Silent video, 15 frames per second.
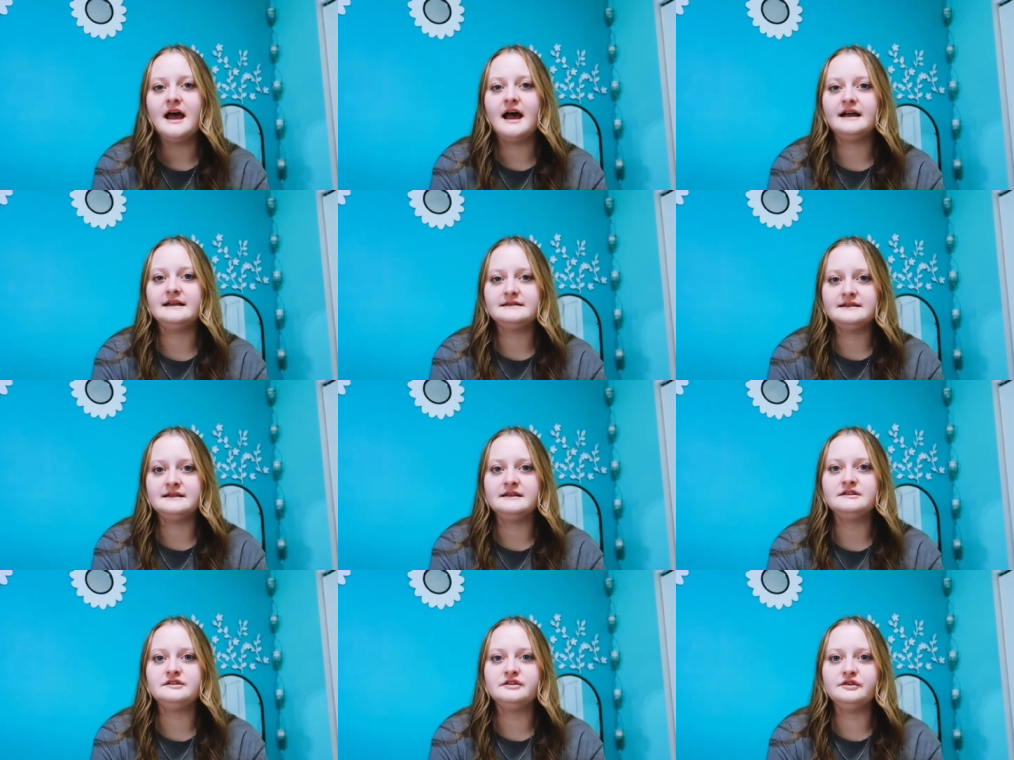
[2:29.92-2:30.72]
I
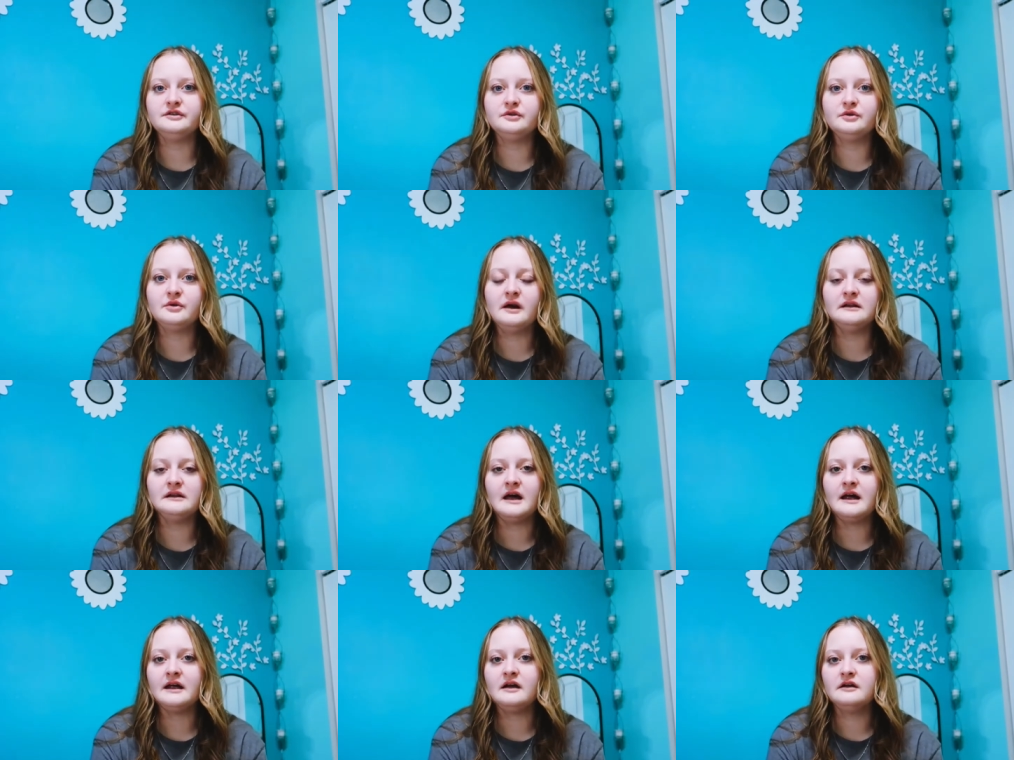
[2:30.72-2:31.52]
tend to do a
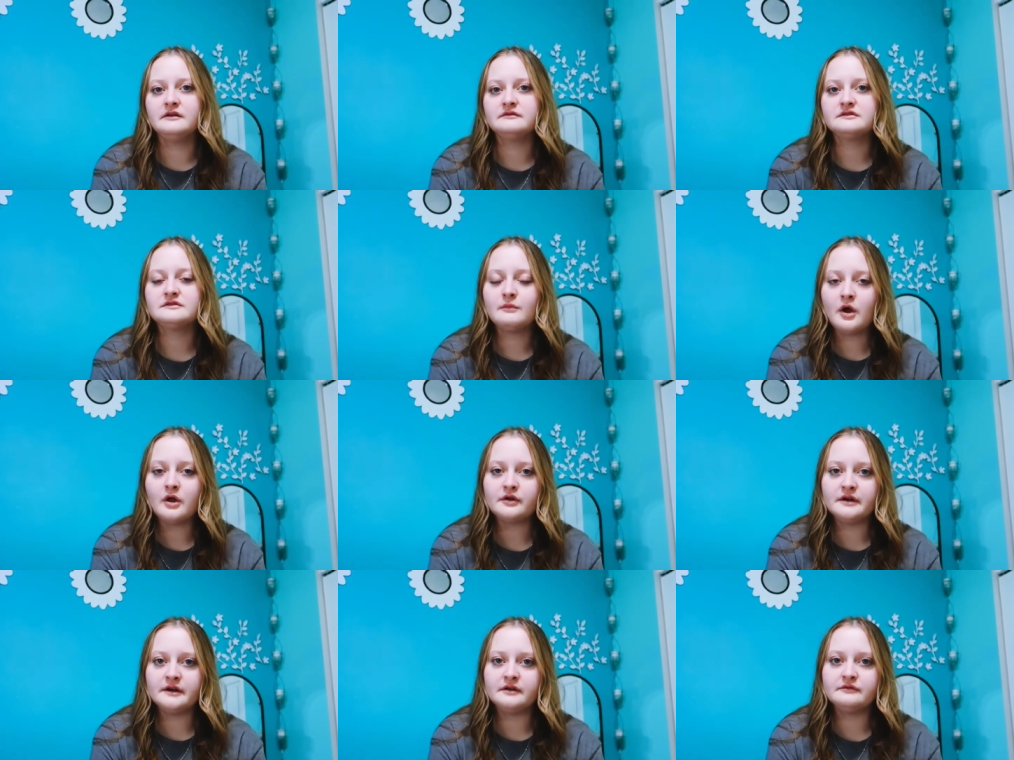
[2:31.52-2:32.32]
lot of
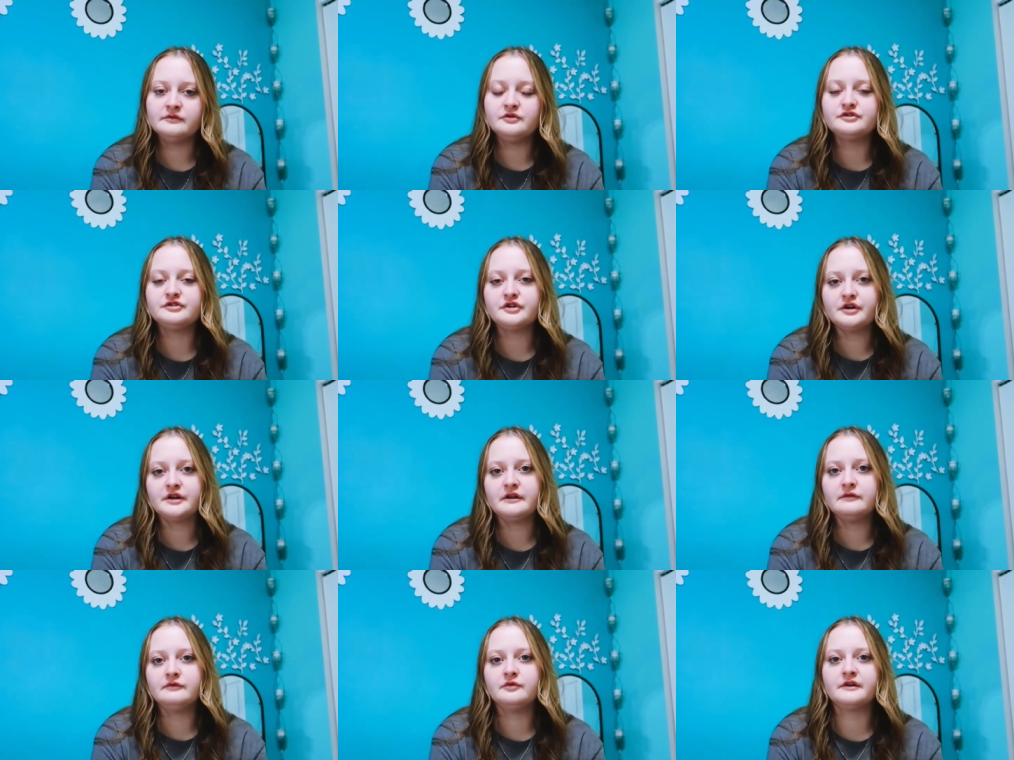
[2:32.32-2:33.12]
smaller intervals,
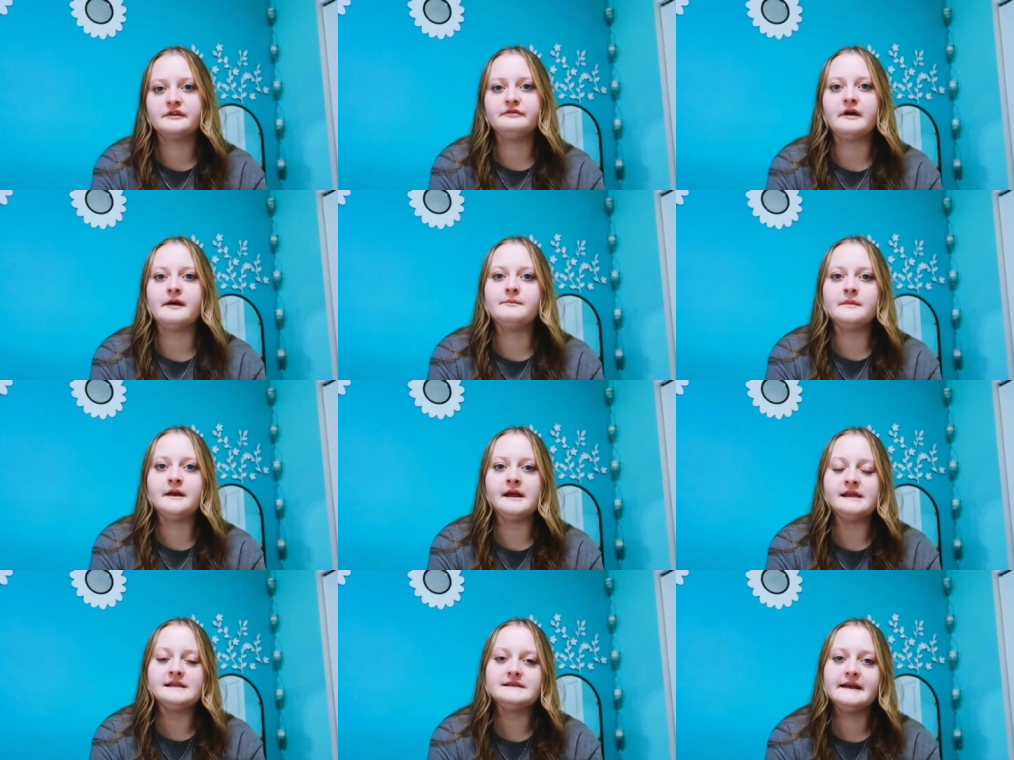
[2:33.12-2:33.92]
30 to 45
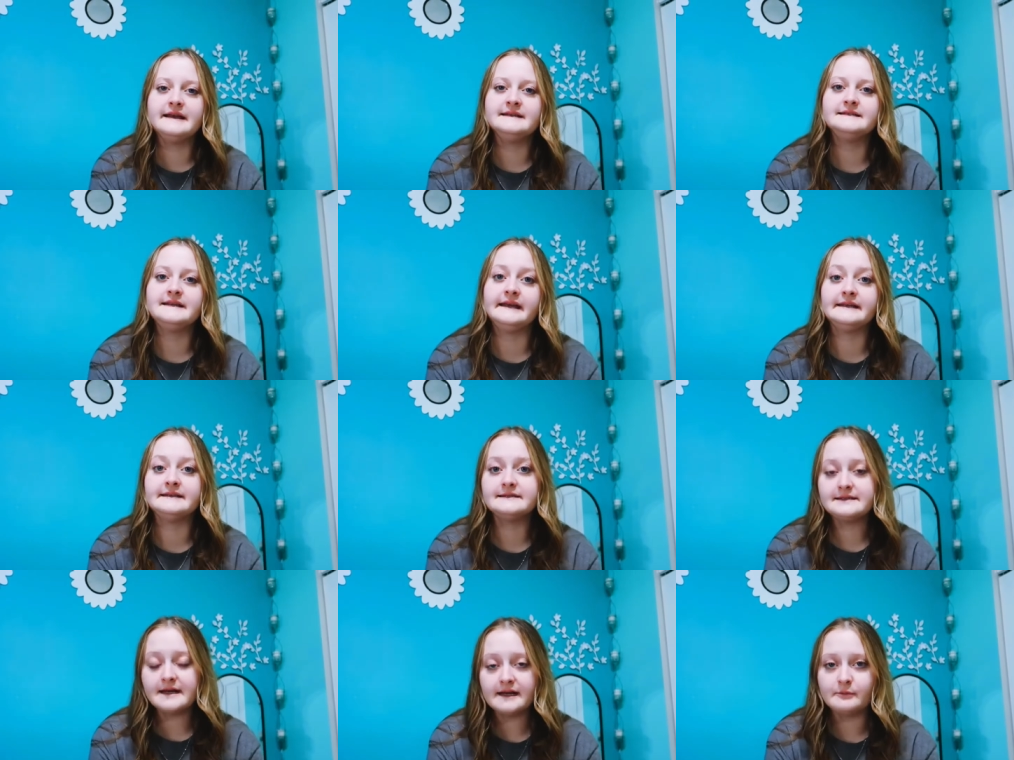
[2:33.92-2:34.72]
minutes, and take
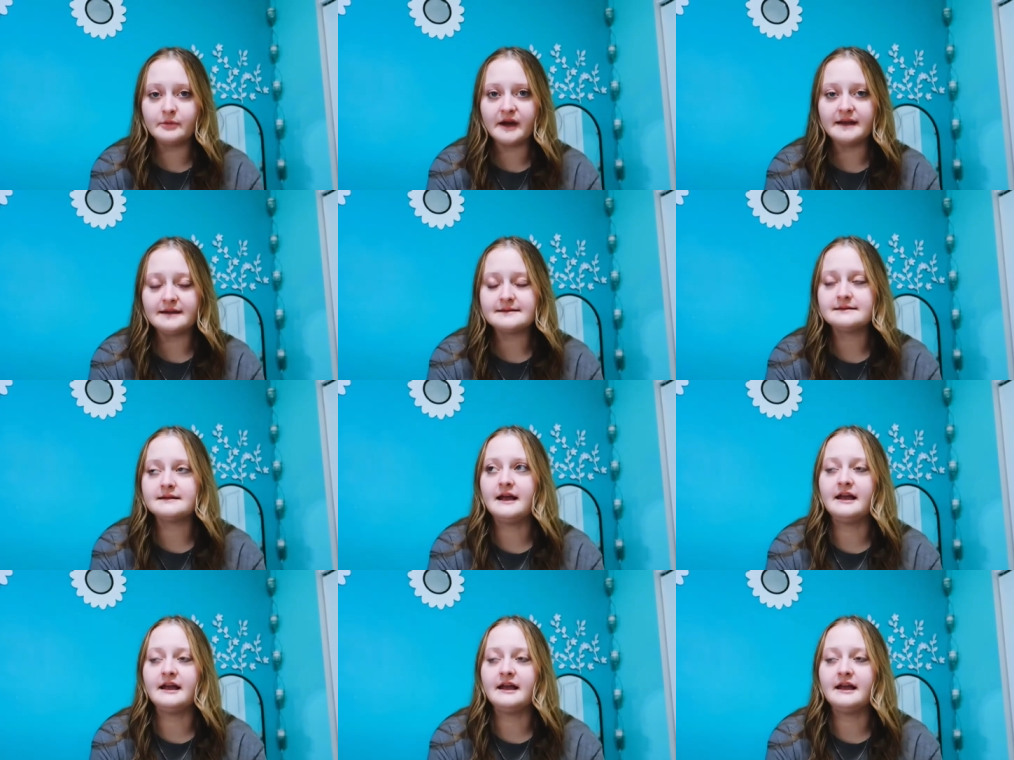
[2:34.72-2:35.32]
study breaks.